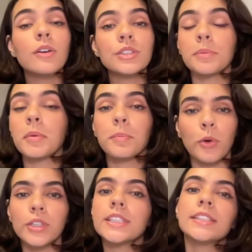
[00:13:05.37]
some
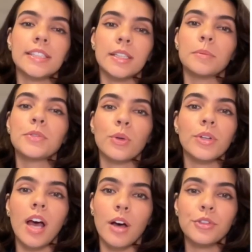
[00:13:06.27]
important tips on
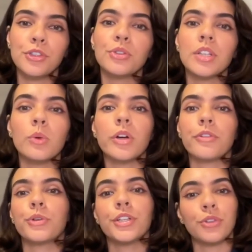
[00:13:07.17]
how to deal with
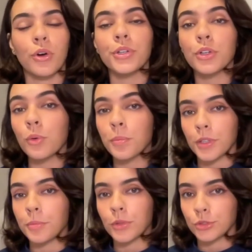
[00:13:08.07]
rhetorical
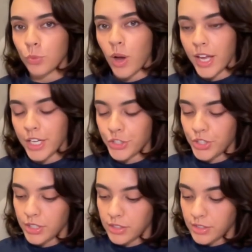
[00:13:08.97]
purpose
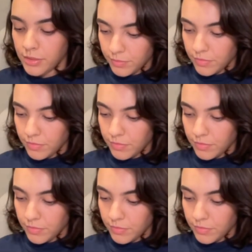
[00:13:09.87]
questions.